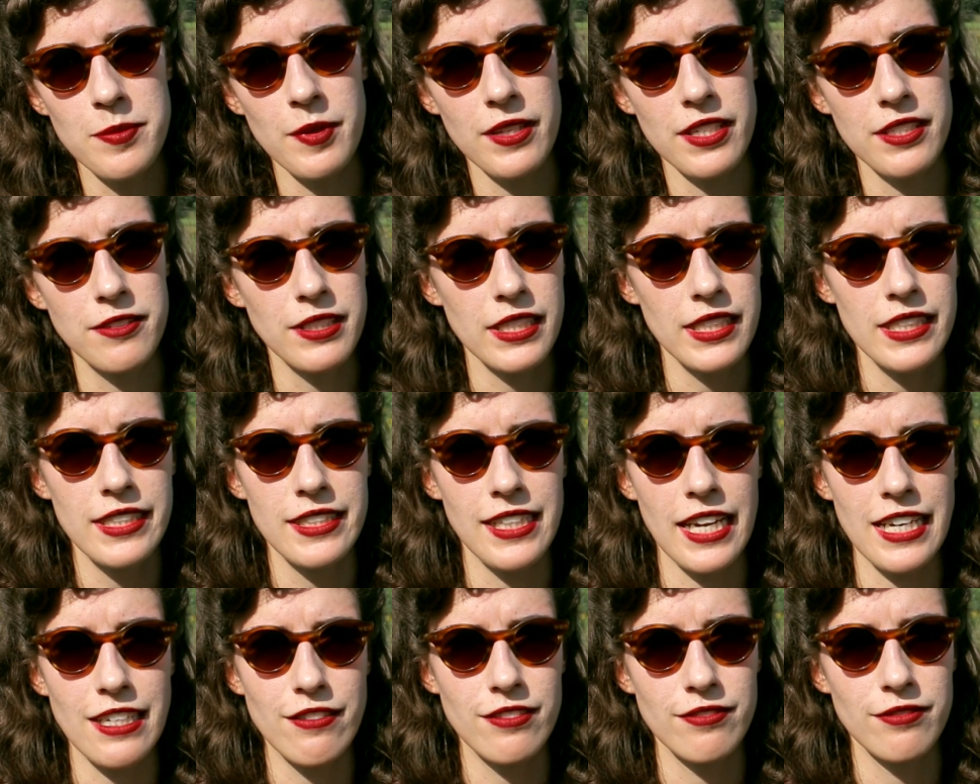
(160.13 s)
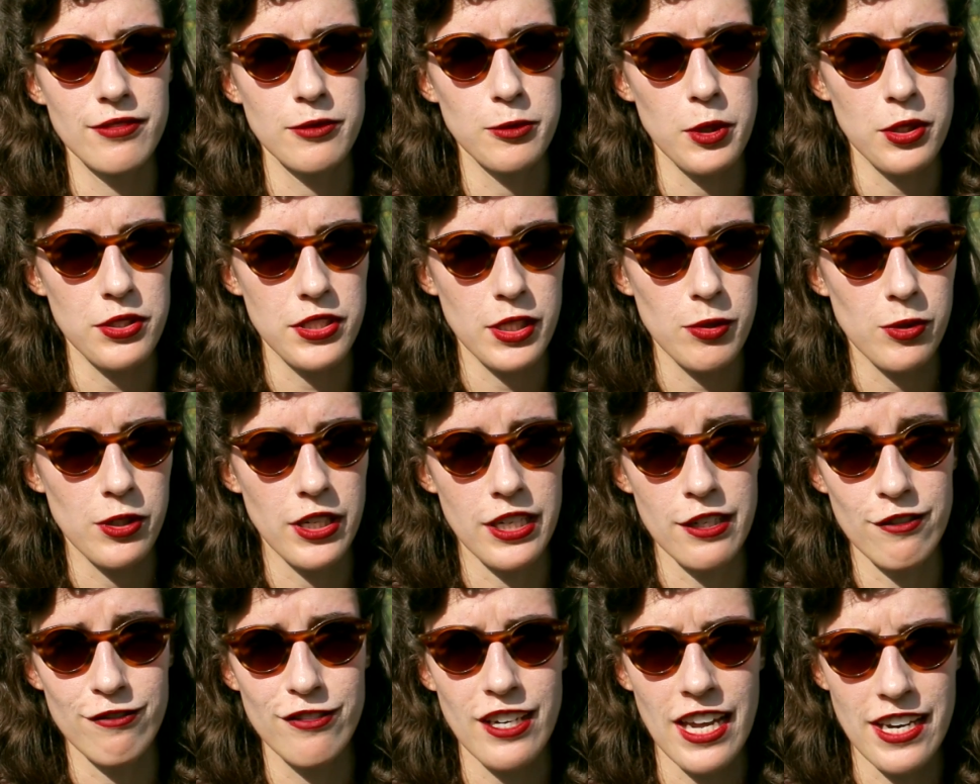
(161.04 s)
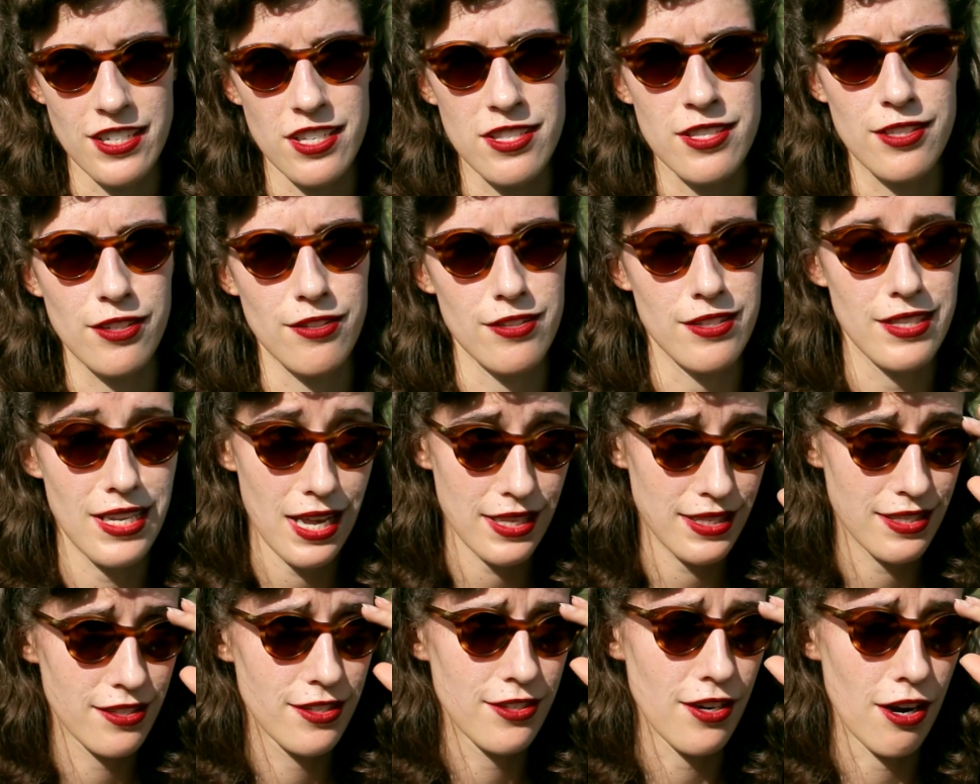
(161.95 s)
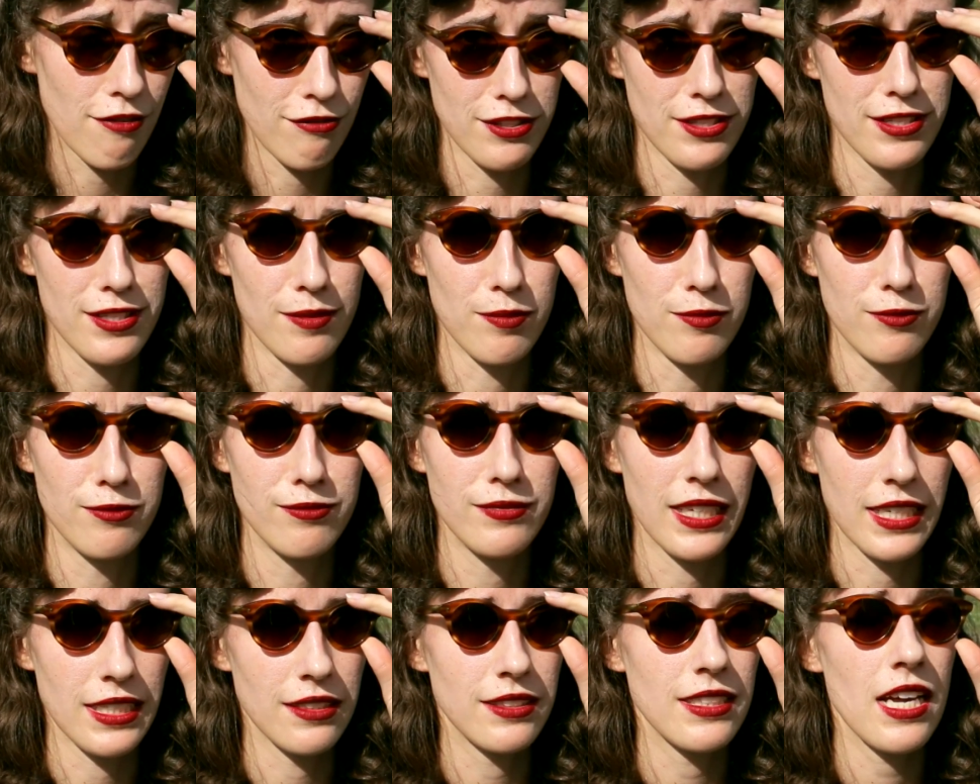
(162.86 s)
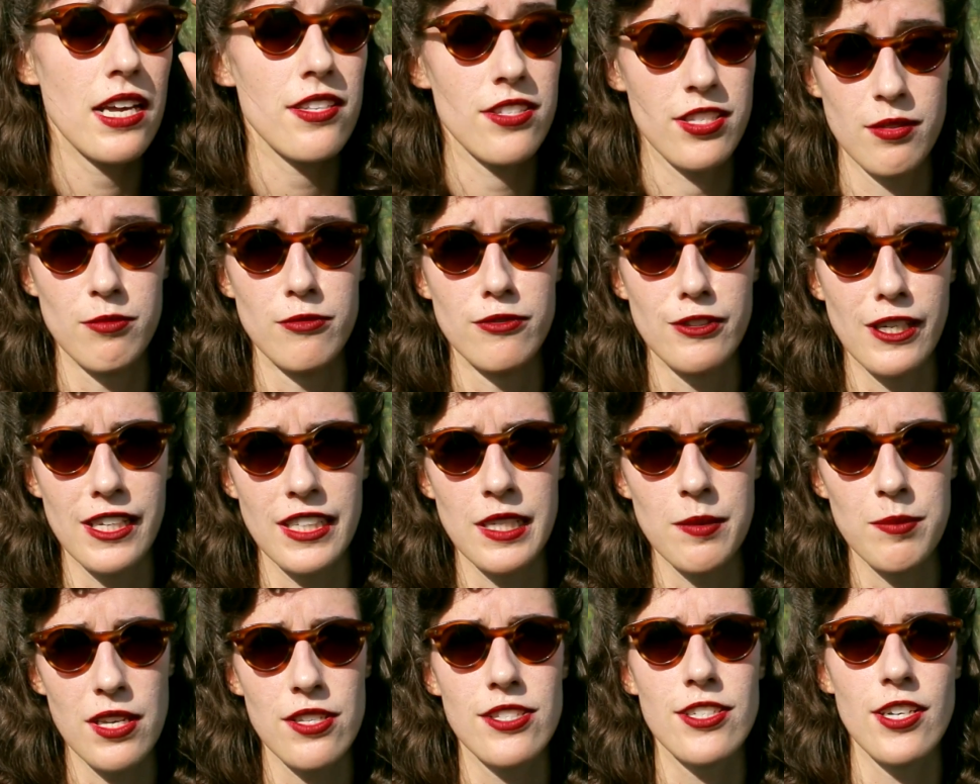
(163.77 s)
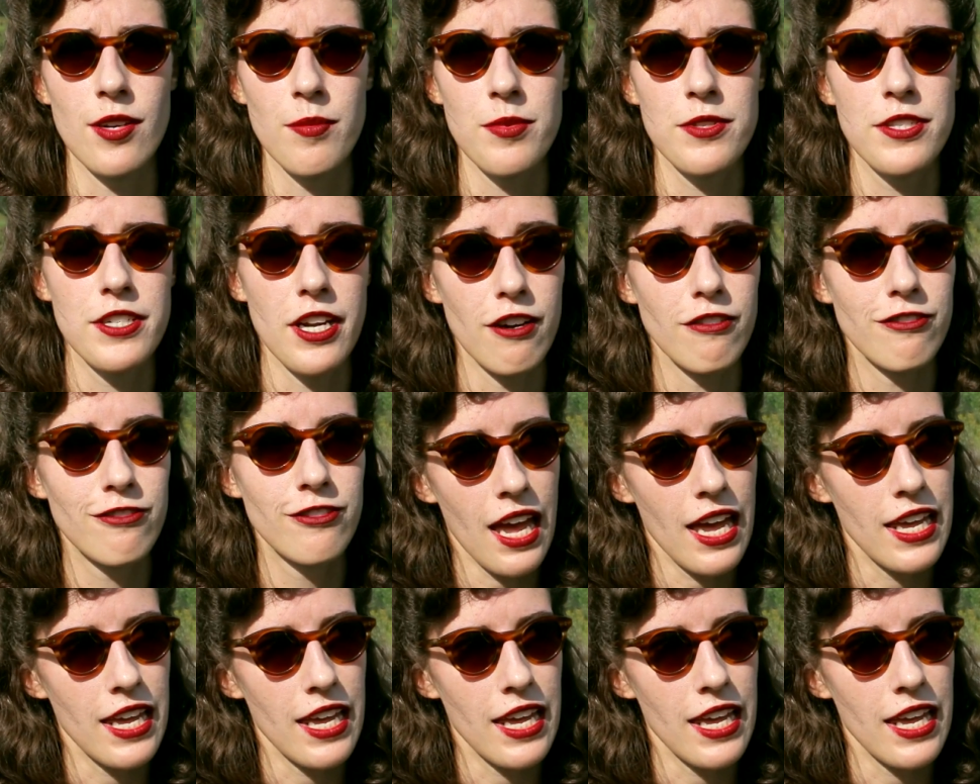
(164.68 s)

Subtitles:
but I really like what they wore in Venice, because that stuff is that's some really messed up stuff.